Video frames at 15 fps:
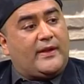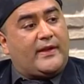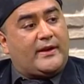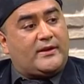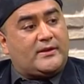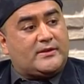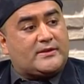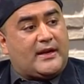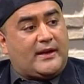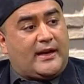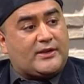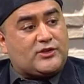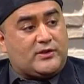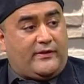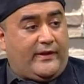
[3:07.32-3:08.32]
line that is uh,
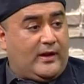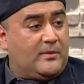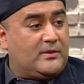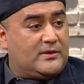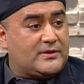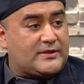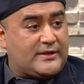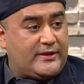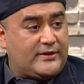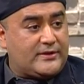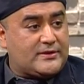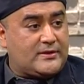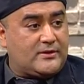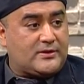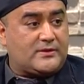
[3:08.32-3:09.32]
actually available in Sears.
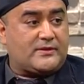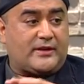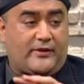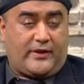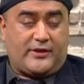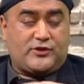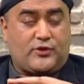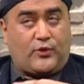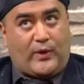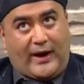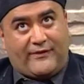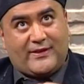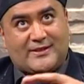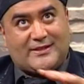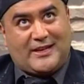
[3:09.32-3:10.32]
Oh, okay. South Asian
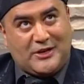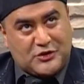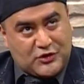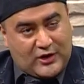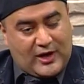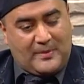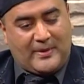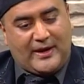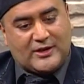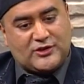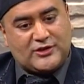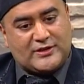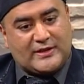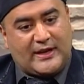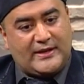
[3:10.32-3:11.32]
graphic T-shirt company, I
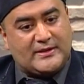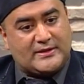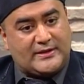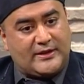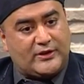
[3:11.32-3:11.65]
should say, in mm -hmm.